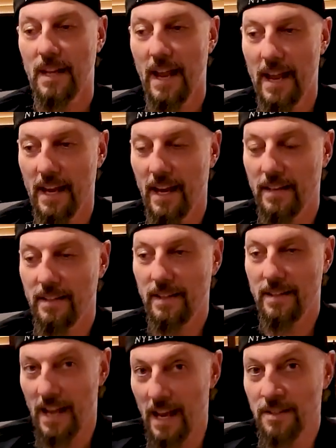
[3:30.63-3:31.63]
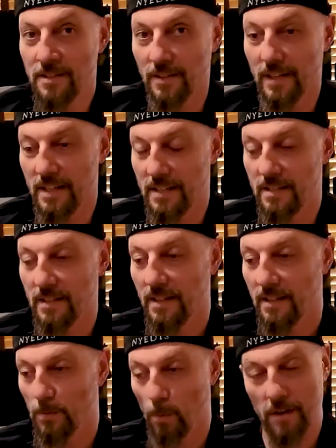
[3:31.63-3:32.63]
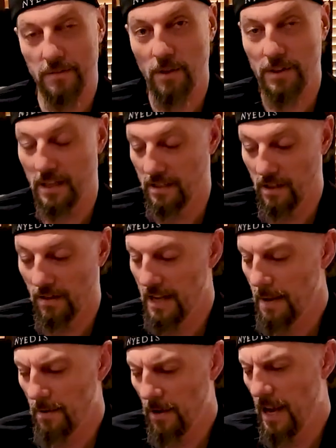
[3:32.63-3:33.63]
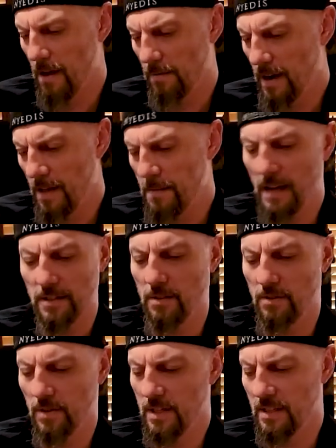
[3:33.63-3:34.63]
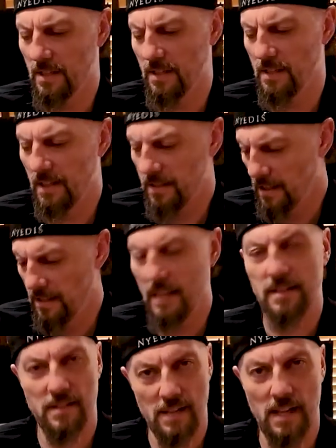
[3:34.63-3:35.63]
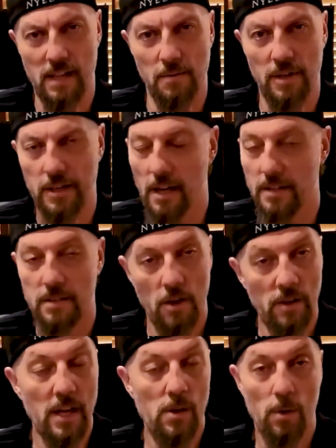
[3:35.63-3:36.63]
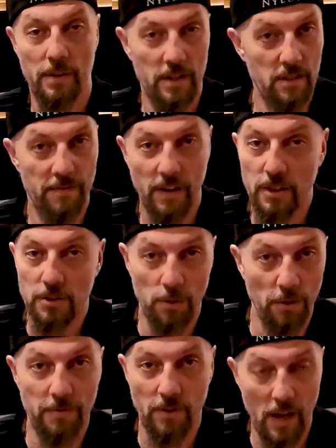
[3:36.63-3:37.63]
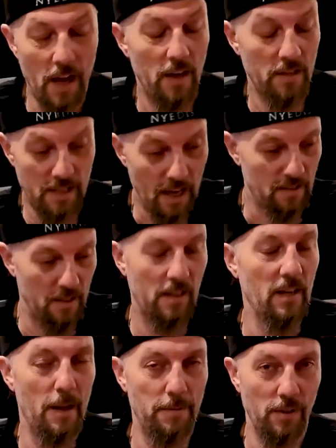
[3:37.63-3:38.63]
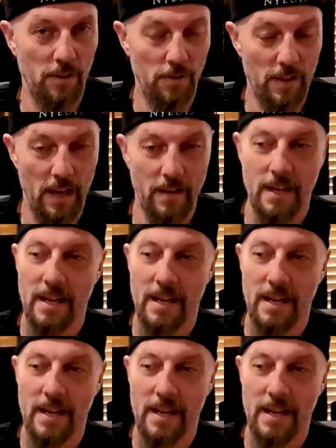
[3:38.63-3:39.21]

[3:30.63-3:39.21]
And the answer is one of two things. Either, yep, oh yeah, right out of the box, you do this, this, and this, and that's exactly what it does. Okay, cool. There's a very truthful, honest, yes, it can absolutely do that.